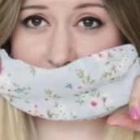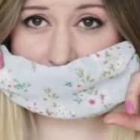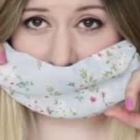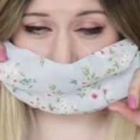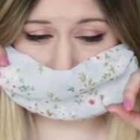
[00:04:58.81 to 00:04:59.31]

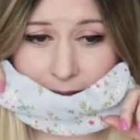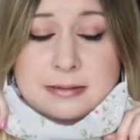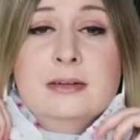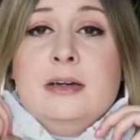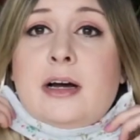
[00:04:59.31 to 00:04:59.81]
This is,
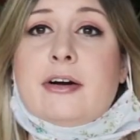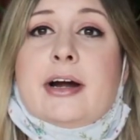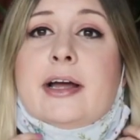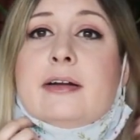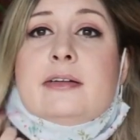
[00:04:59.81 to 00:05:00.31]
All
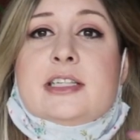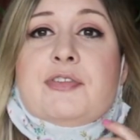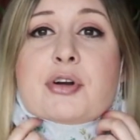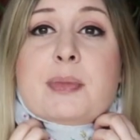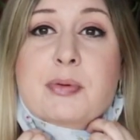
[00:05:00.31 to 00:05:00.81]
right, so if
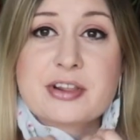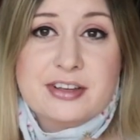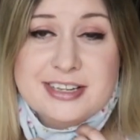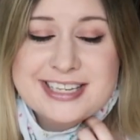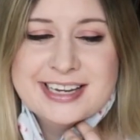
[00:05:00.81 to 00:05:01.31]
you want to be one of
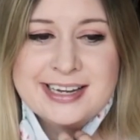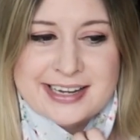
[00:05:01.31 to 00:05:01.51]
those